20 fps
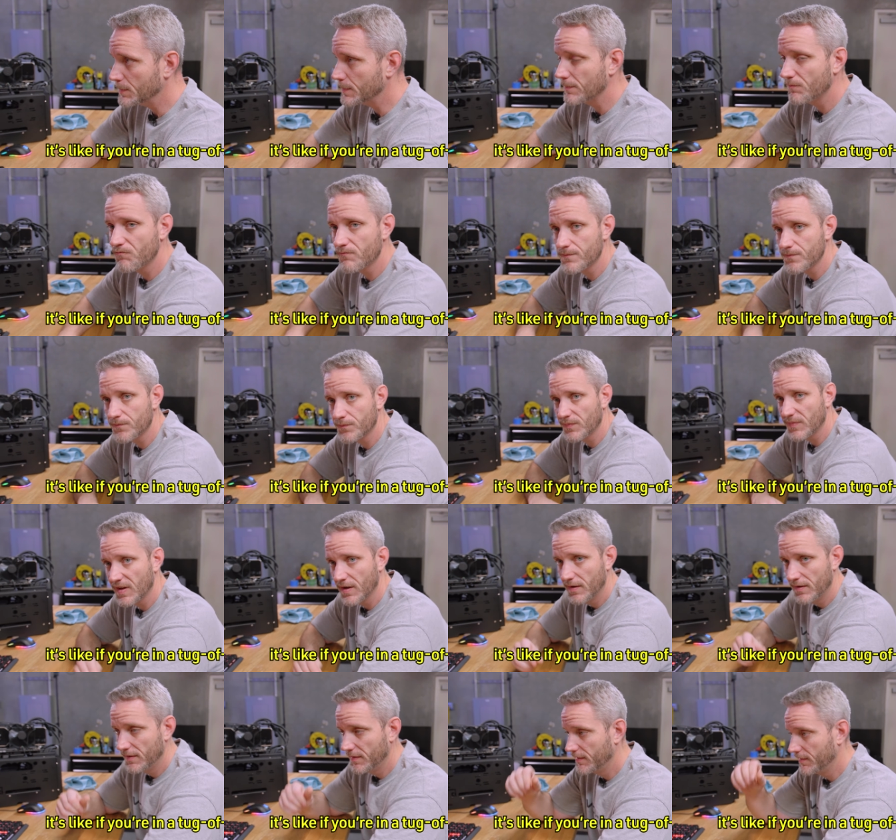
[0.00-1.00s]
like if you're in a tug
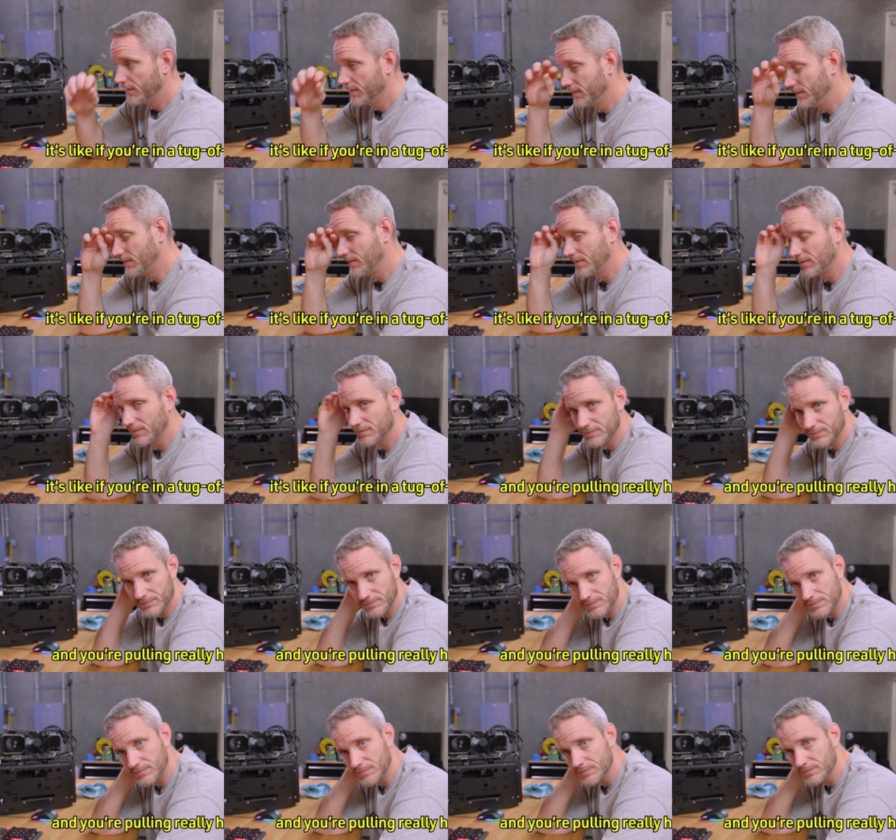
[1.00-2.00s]
of war and then you're
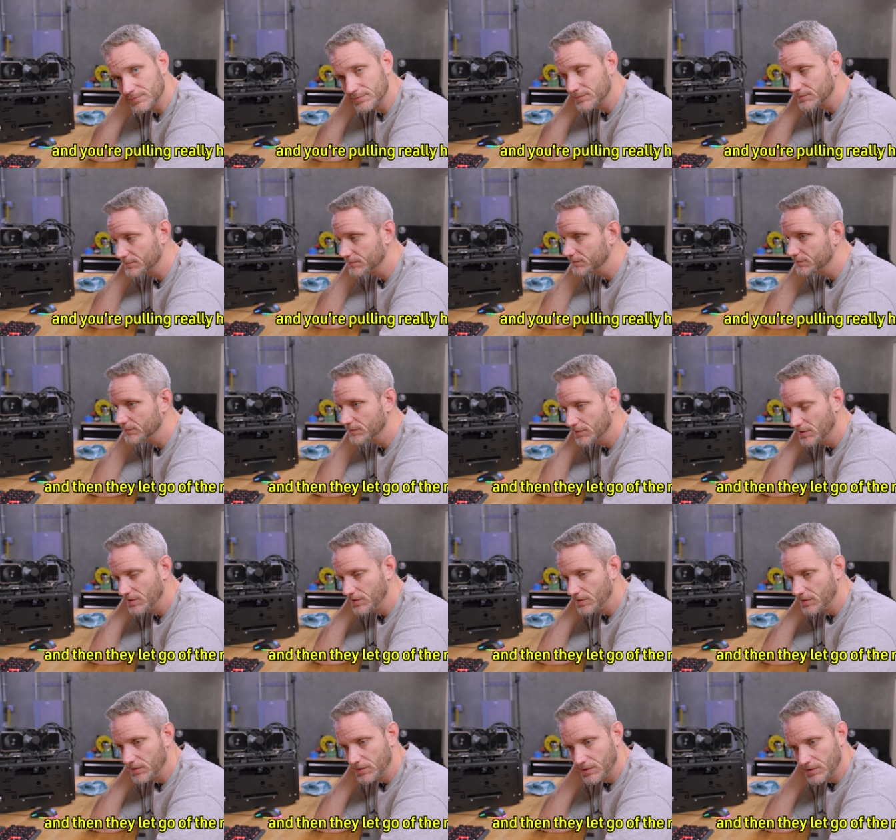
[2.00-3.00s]
pulling really hard, and then they let
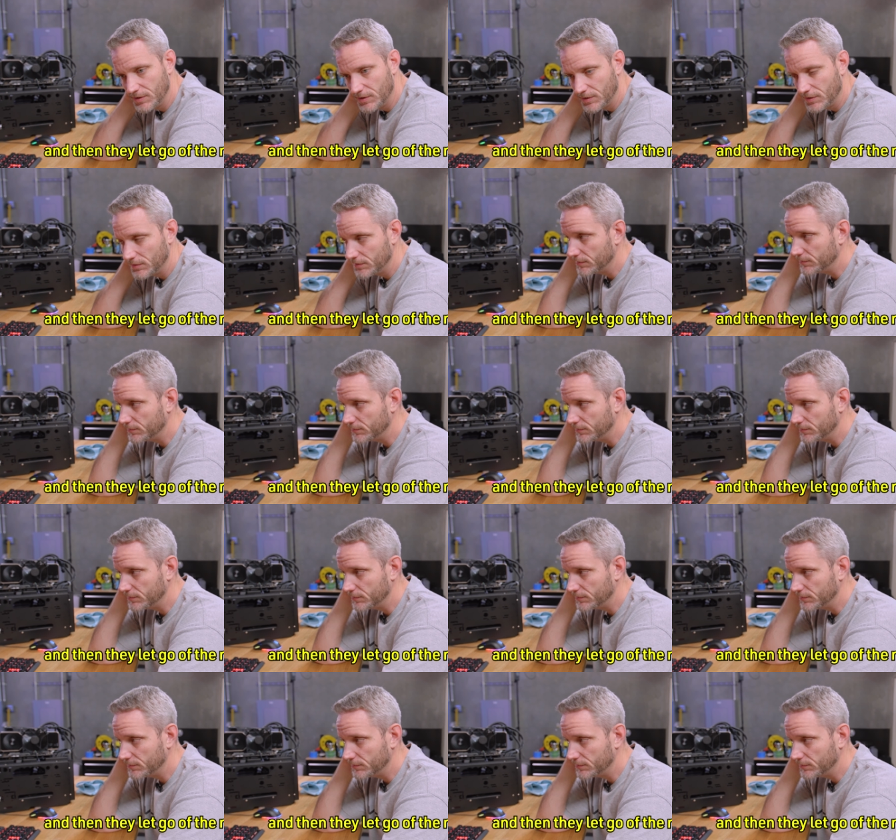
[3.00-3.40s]
go of the rope.